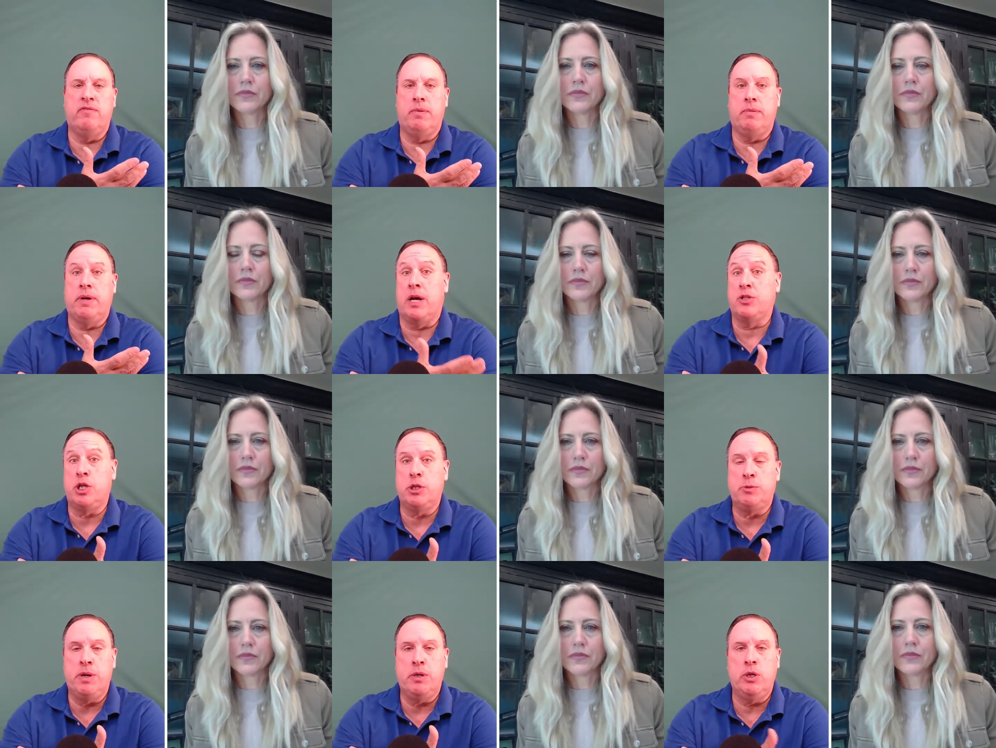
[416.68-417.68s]
Speaker 1: have
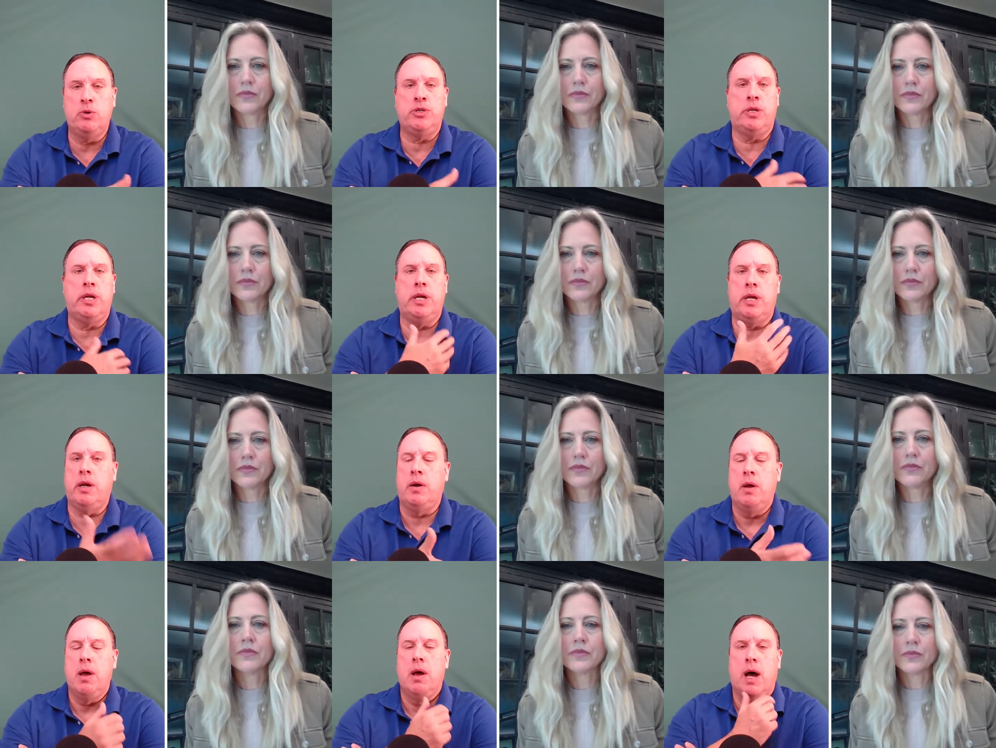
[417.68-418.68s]
customers been using it
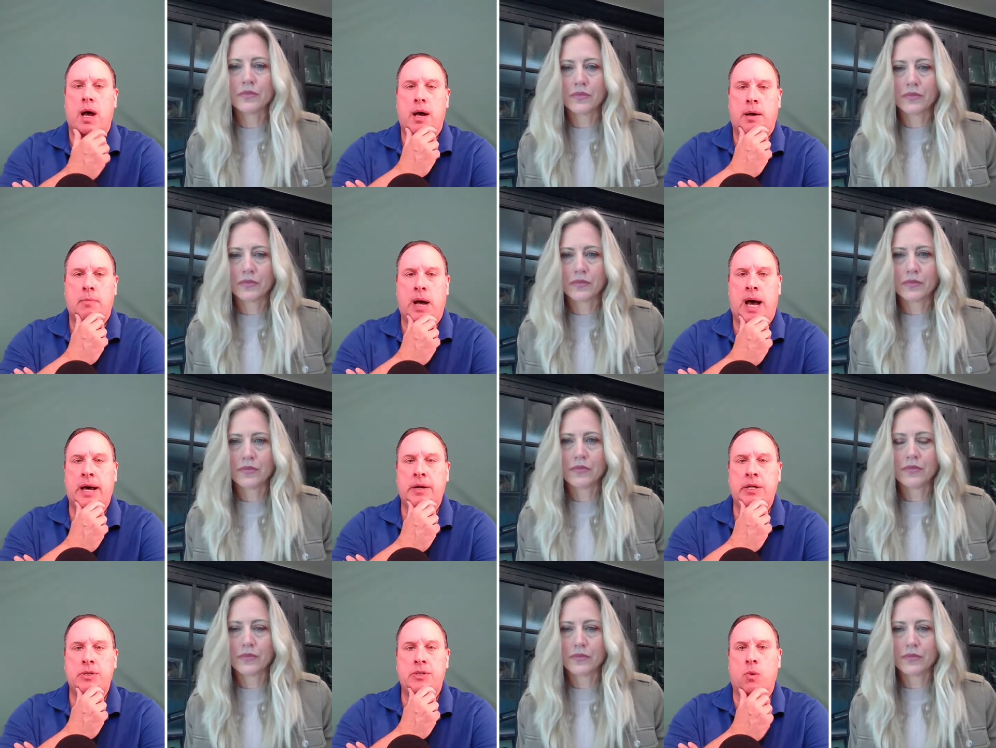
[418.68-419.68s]
and um, how
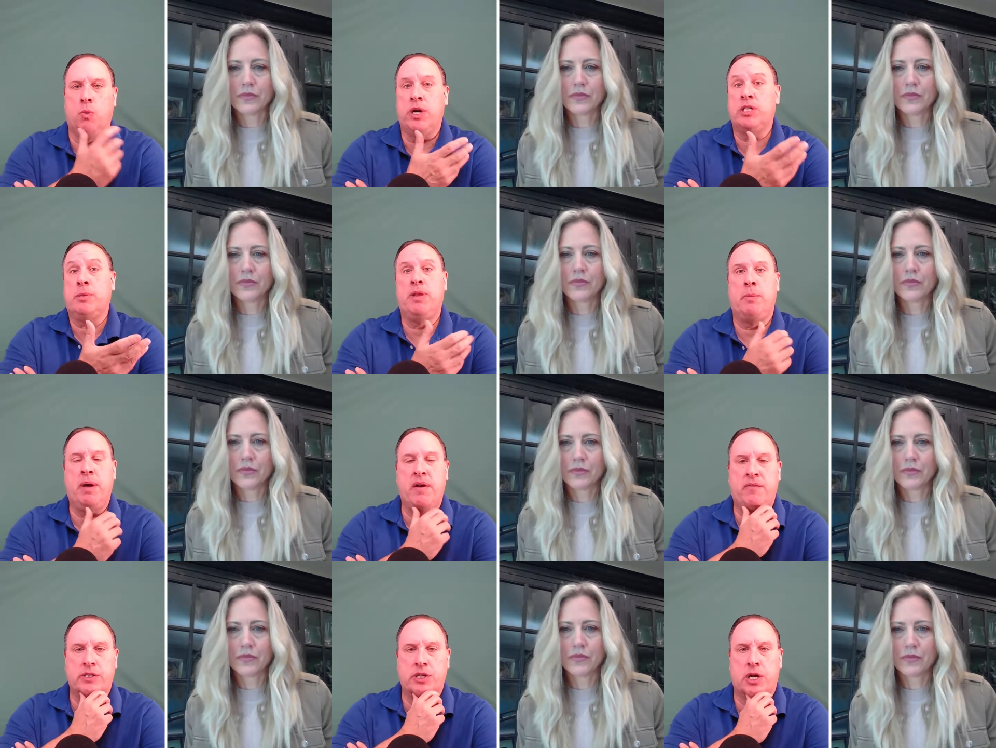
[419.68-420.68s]
does what are some of the
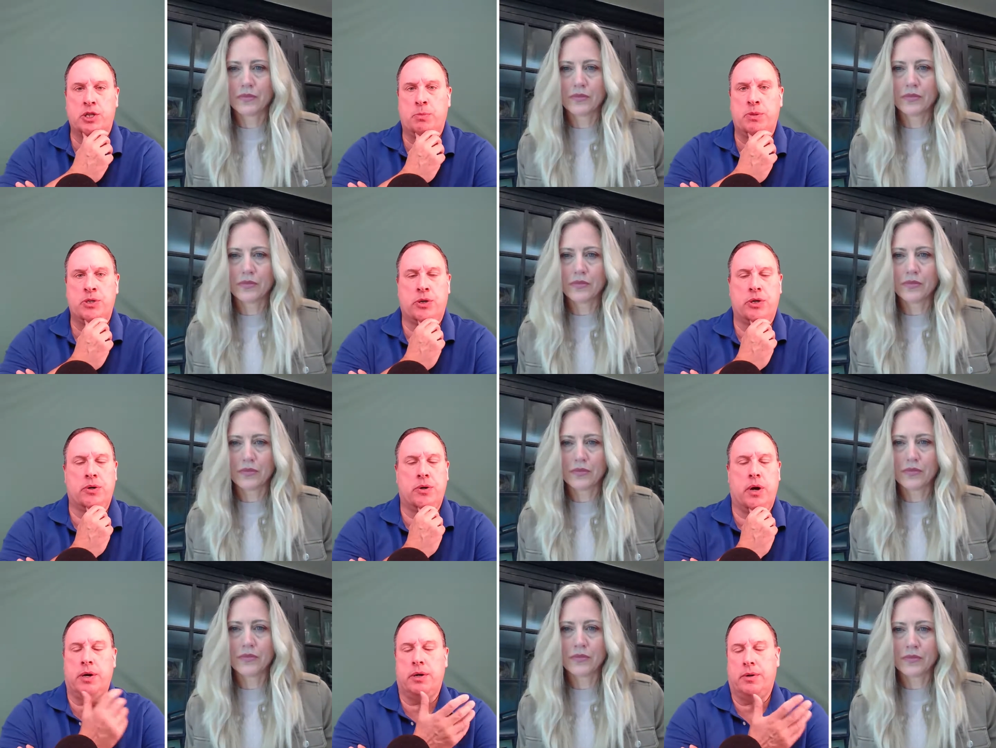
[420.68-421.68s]
benefits customers
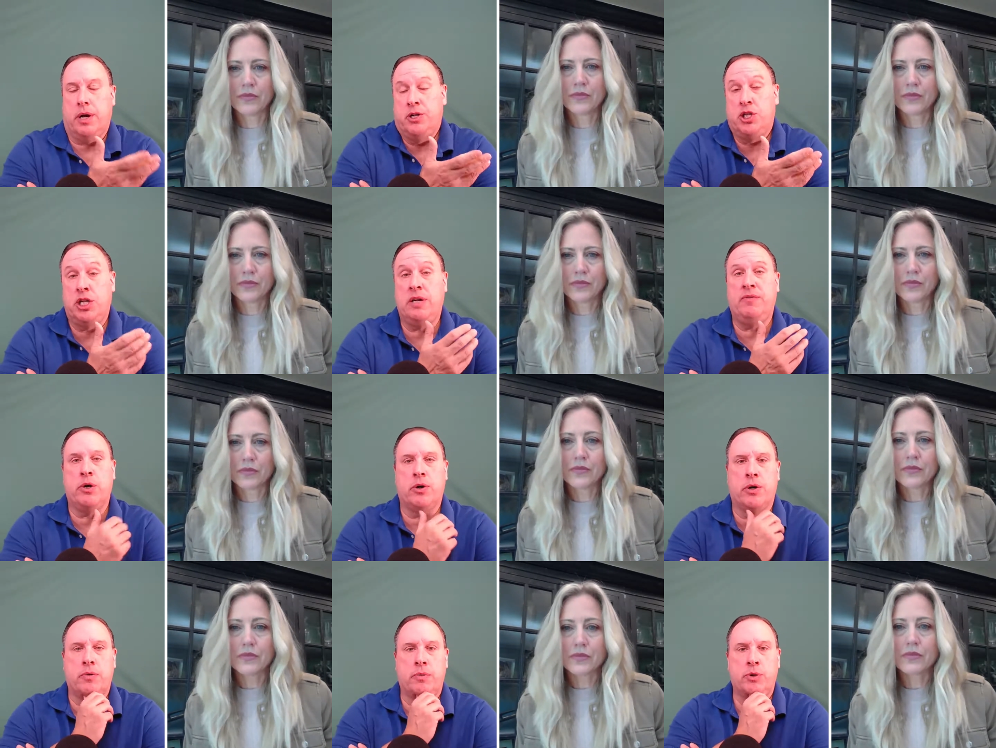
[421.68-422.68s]
are uh, achieving
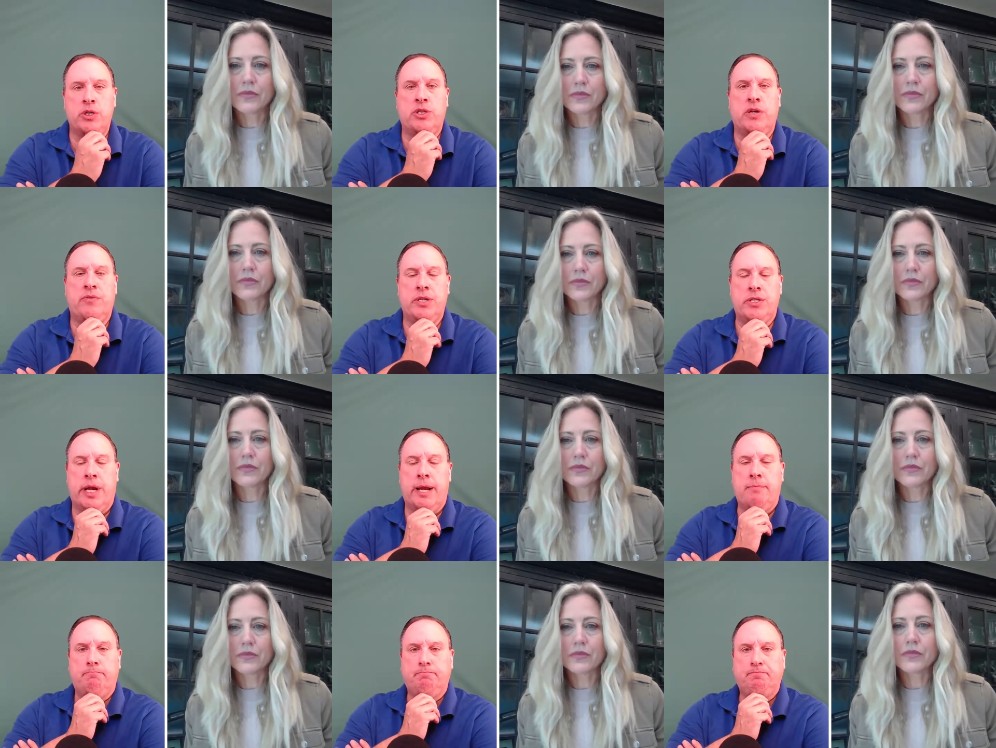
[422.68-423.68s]
or receiving
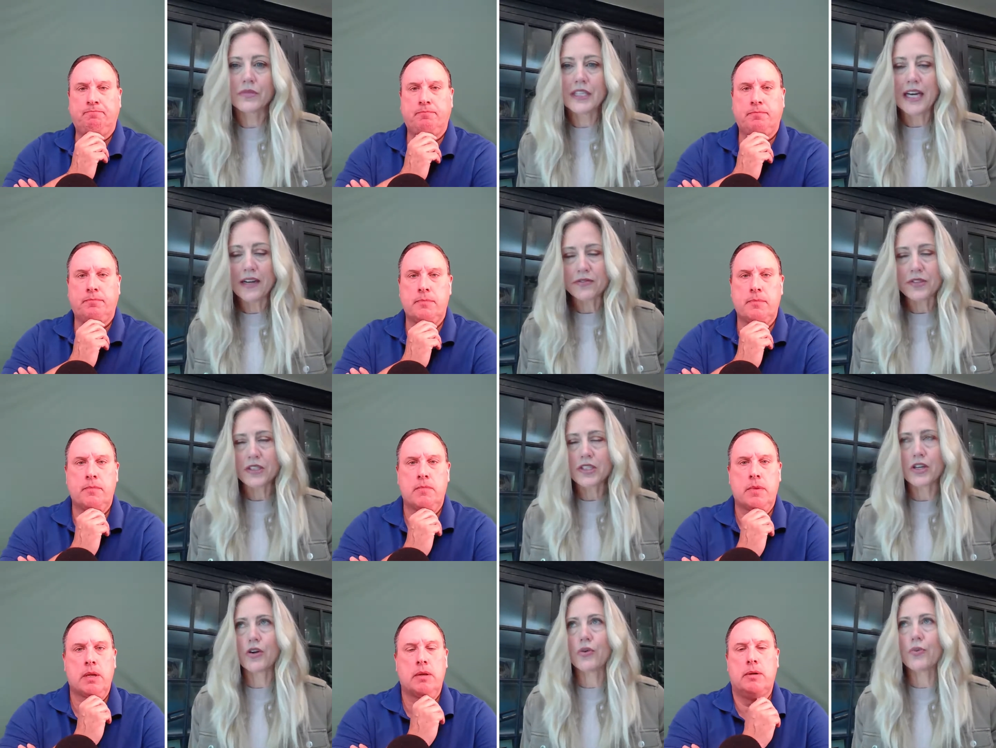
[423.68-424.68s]
today
Speaker 2: yeah,
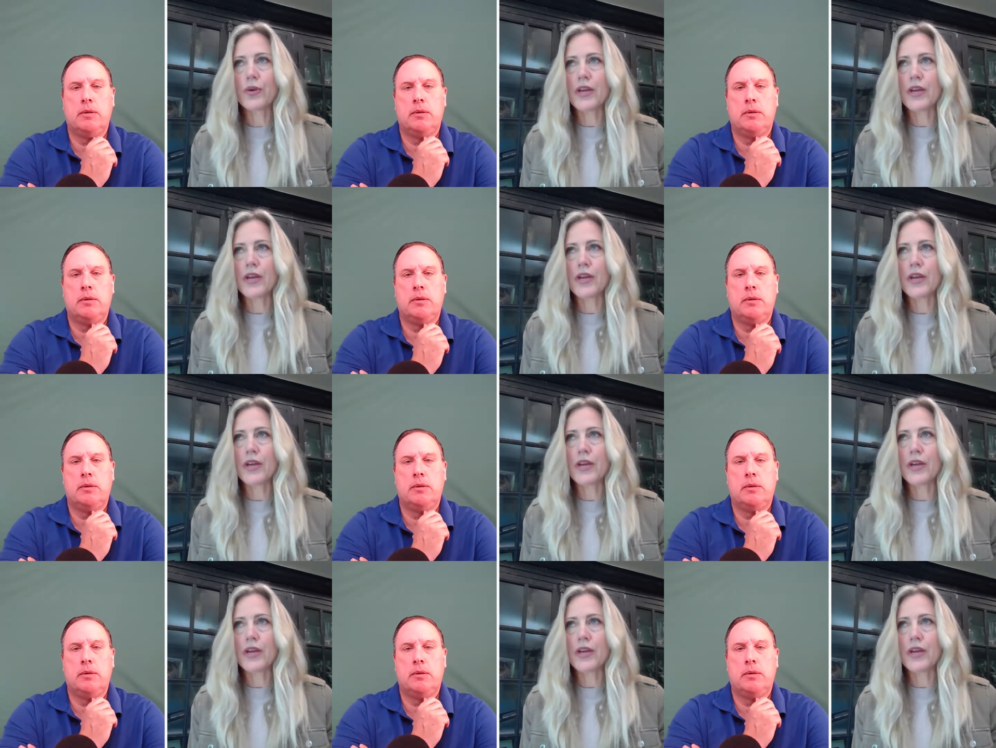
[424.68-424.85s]
so